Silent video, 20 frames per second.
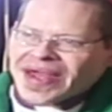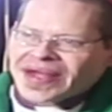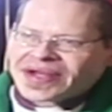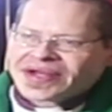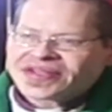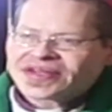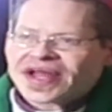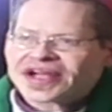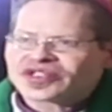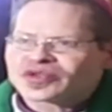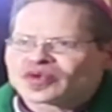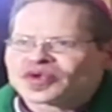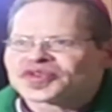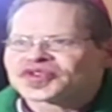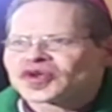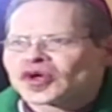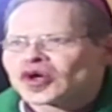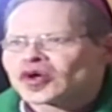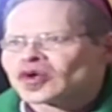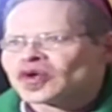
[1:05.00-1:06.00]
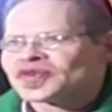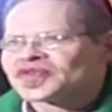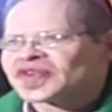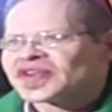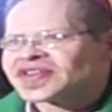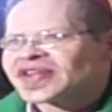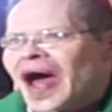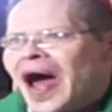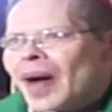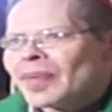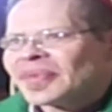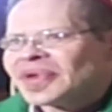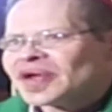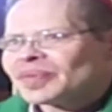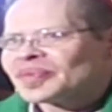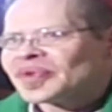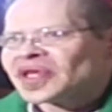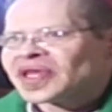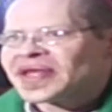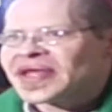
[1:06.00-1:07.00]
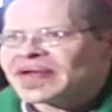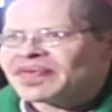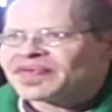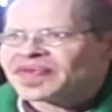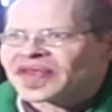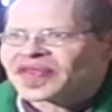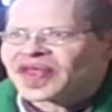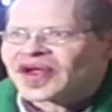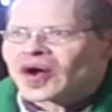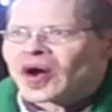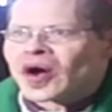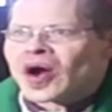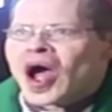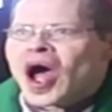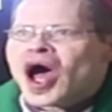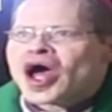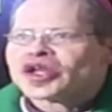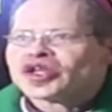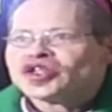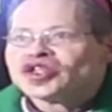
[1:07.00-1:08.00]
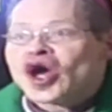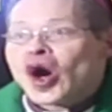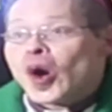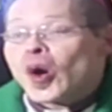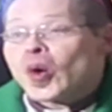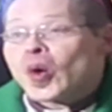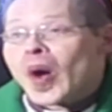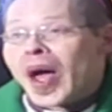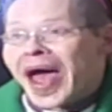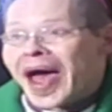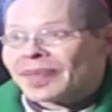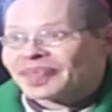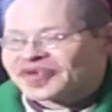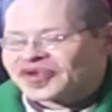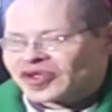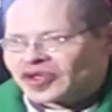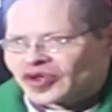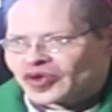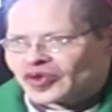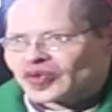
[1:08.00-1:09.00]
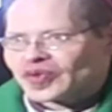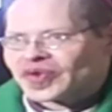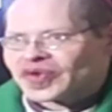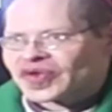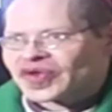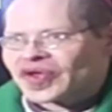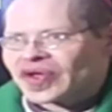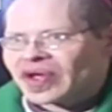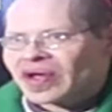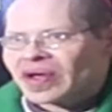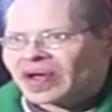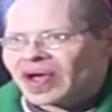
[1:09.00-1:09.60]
In intellectual circles, the dominant belief that there are no absolutes